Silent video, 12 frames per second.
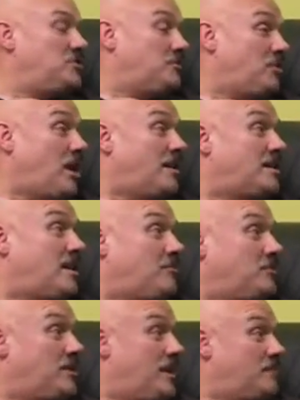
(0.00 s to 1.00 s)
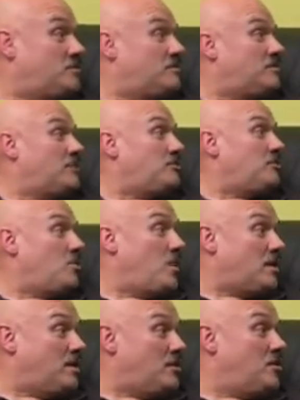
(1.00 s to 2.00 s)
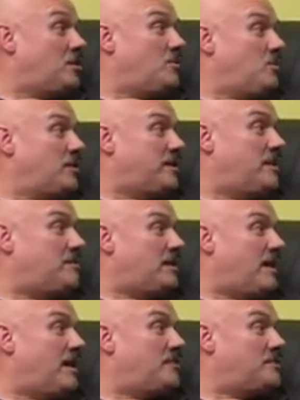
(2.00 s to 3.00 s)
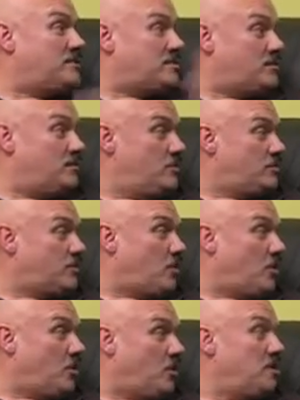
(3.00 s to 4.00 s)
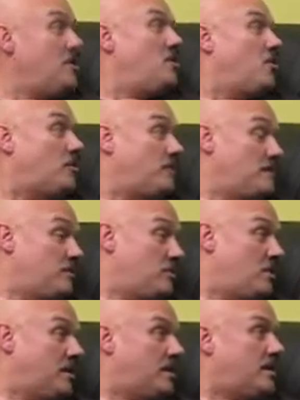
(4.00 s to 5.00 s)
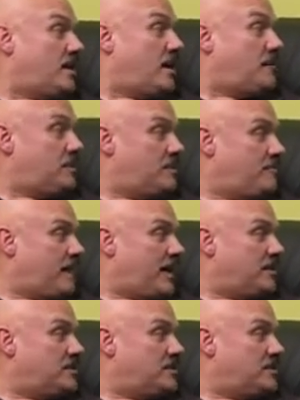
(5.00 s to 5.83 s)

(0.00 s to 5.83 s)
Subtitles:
your blog a couple times, so people know where to look and where to keep an eye on this as it moves forward, or people want to get a copy of the package